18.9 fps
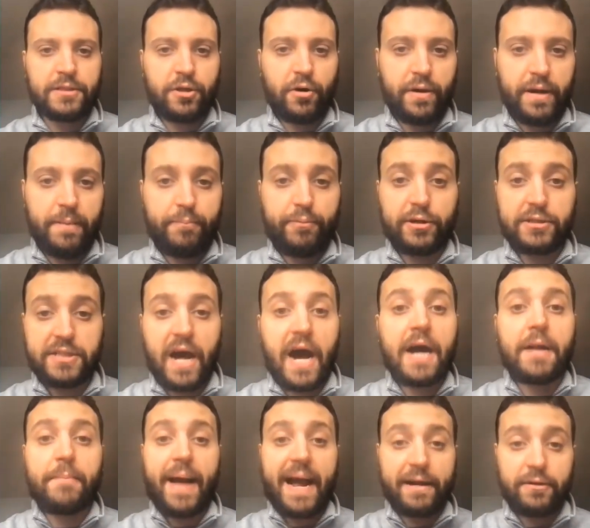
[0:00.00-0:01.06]
So imports
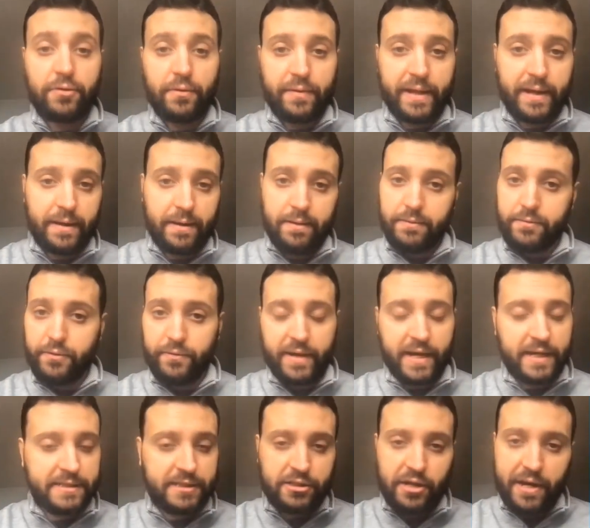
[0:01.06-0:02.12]
are back to
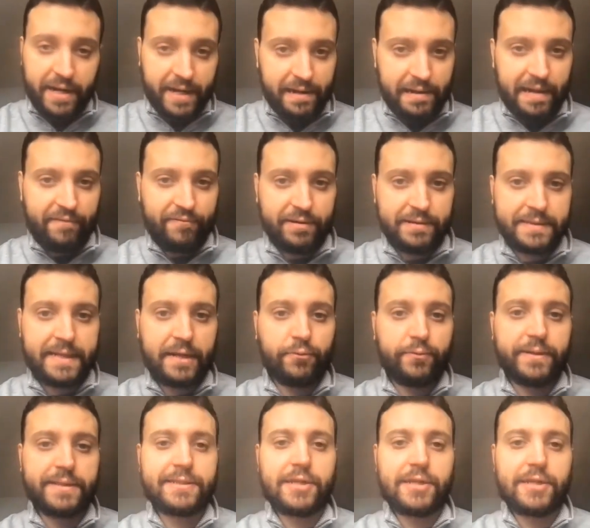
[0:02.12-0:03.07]
the historical levels that